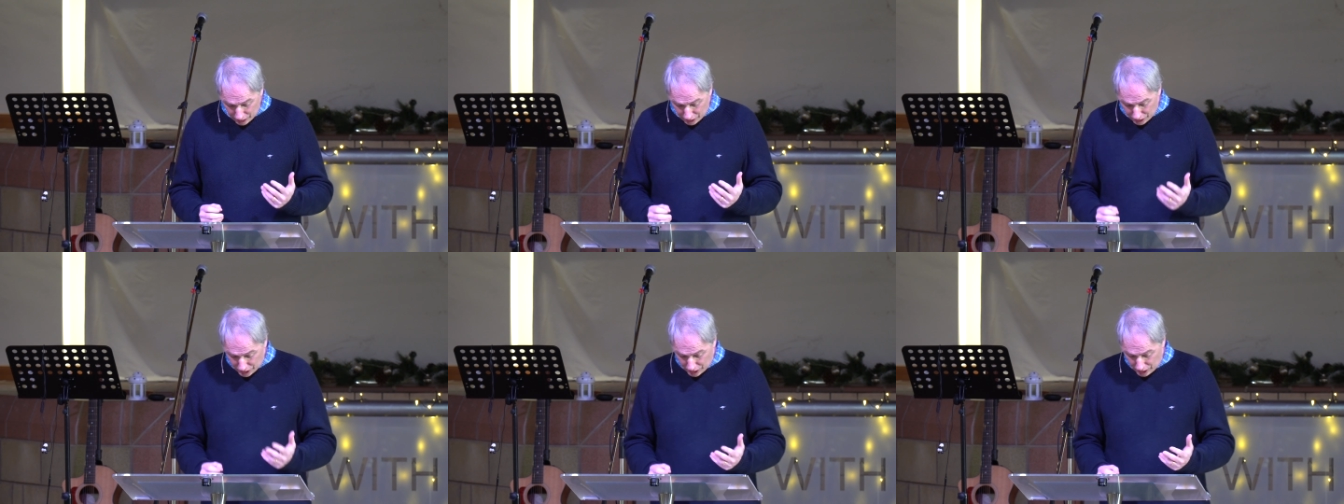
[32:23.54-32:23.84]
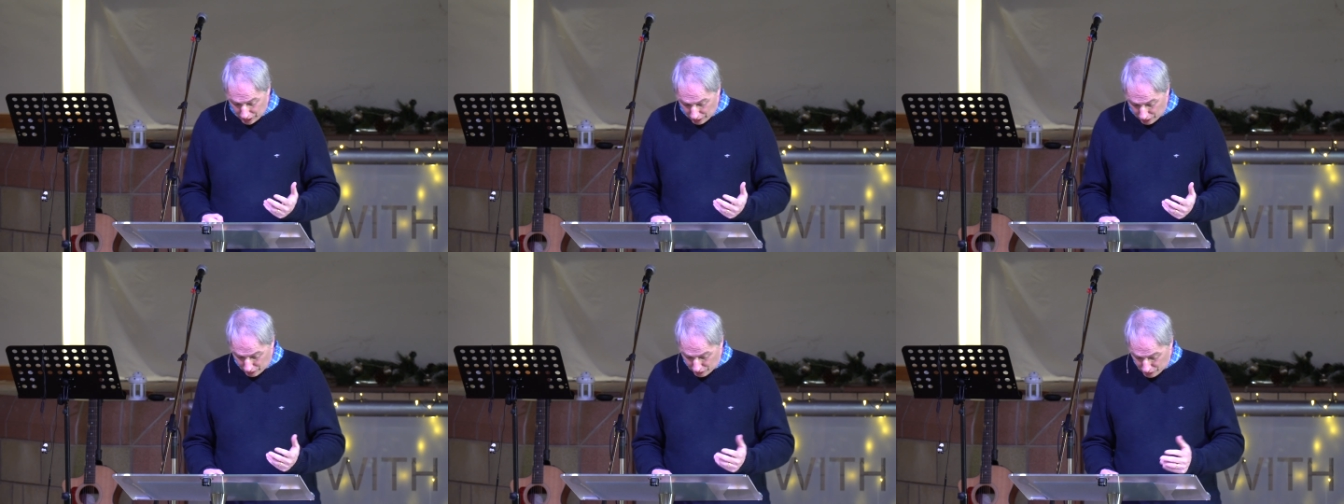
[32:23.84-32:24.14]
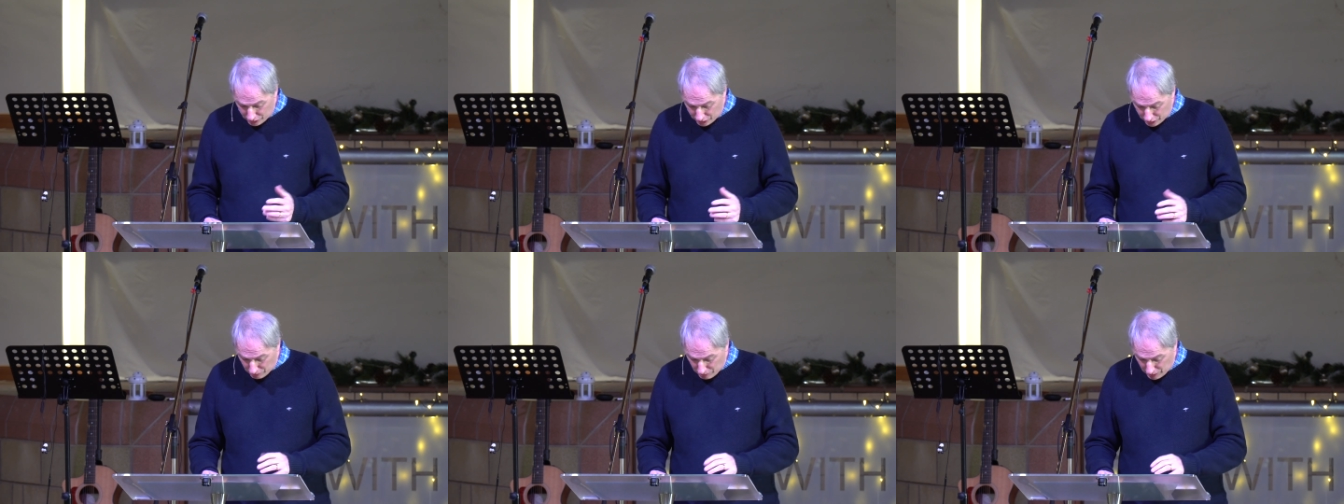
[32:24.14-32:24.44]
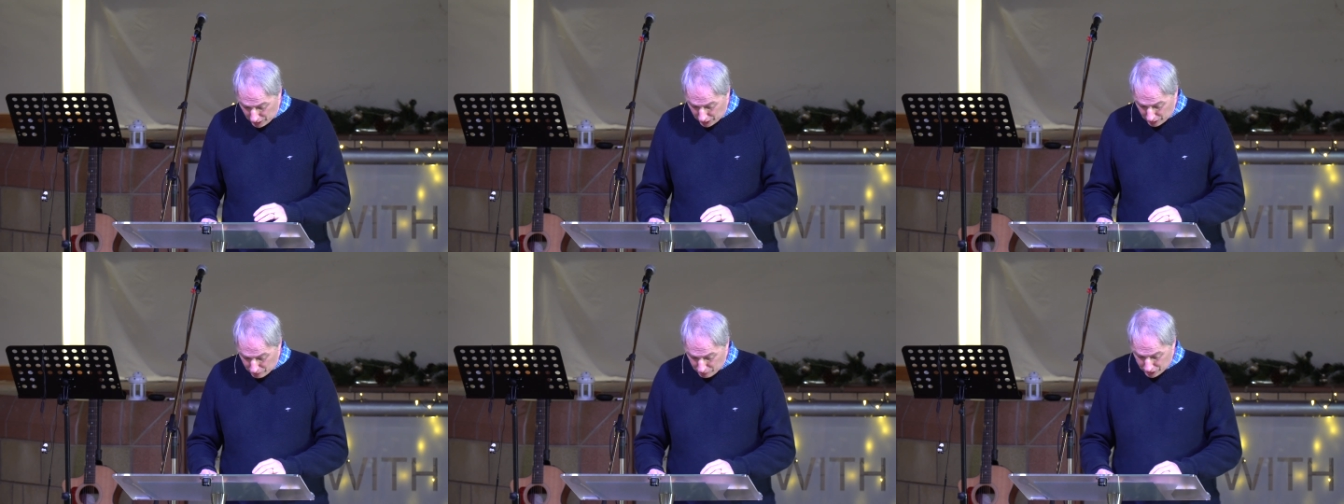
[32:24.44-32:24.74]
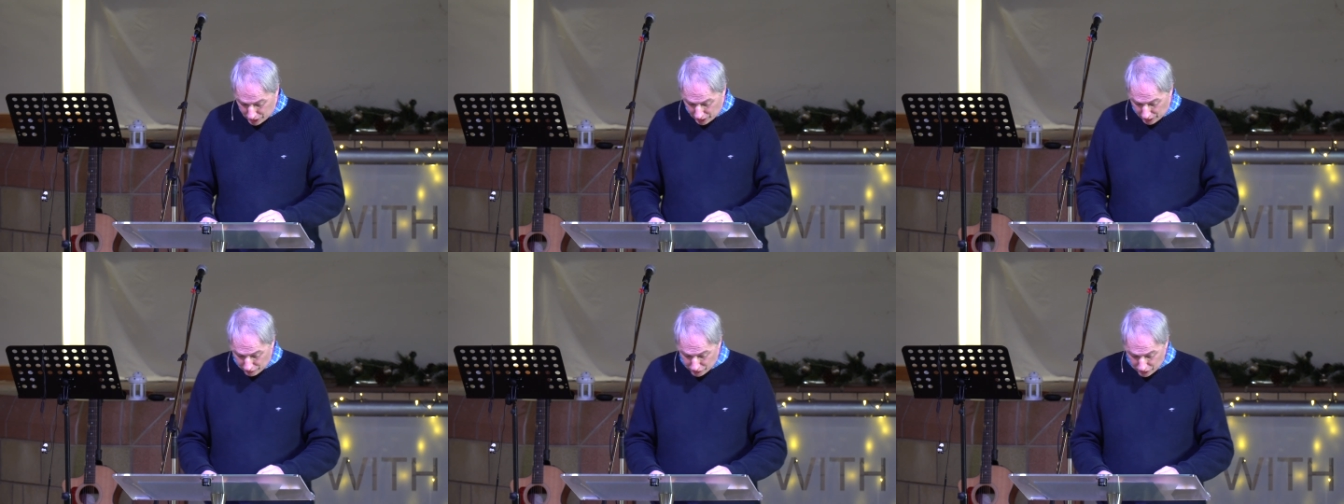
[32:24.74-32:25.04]
and singers to make
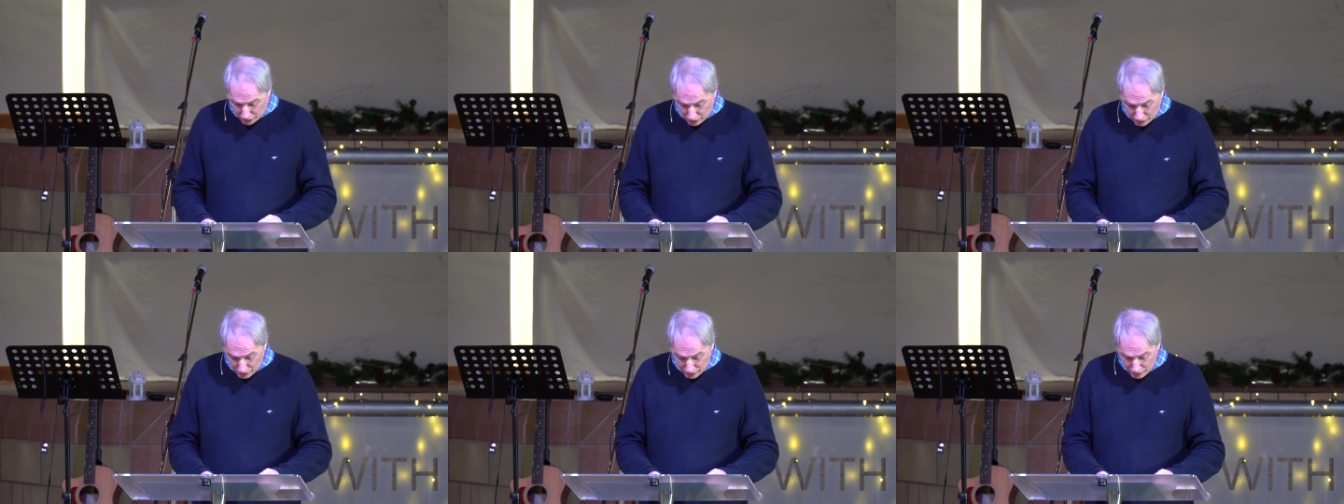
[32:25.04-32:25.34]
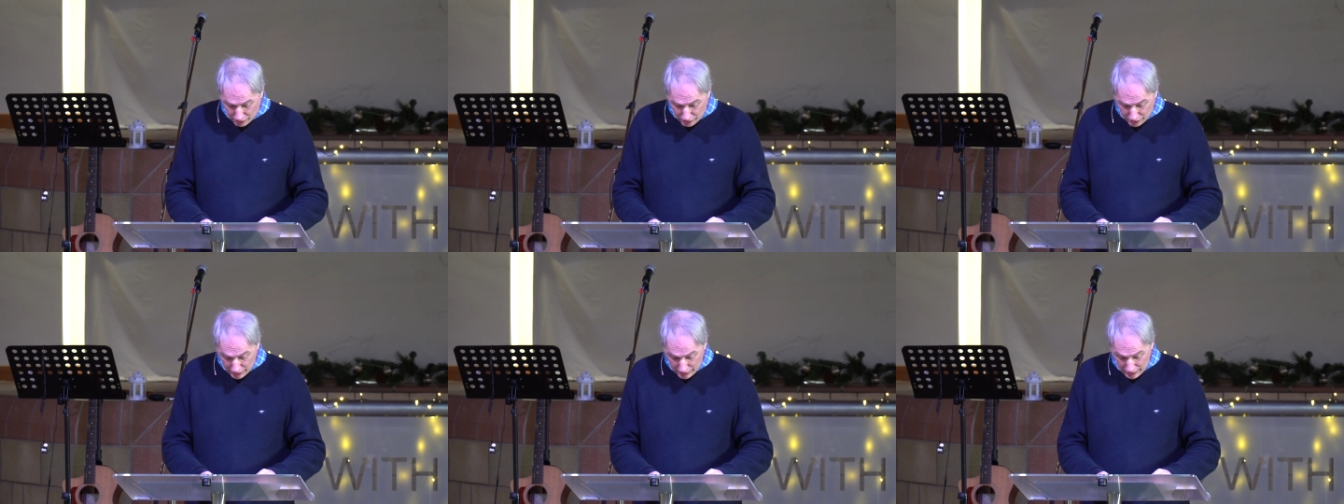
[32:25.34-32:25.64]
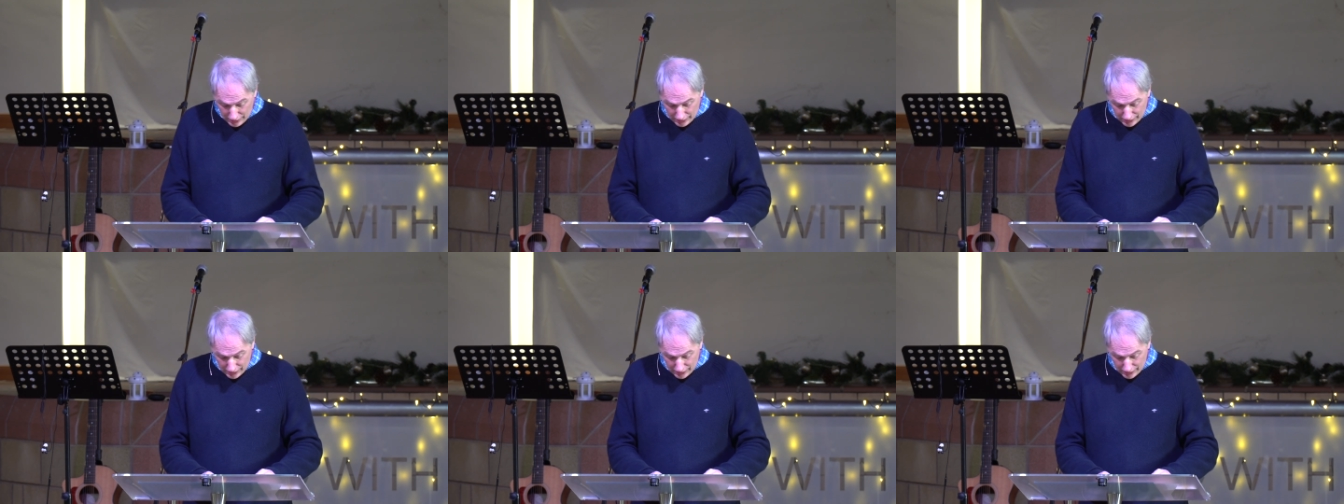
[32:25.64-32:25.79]
themselves heard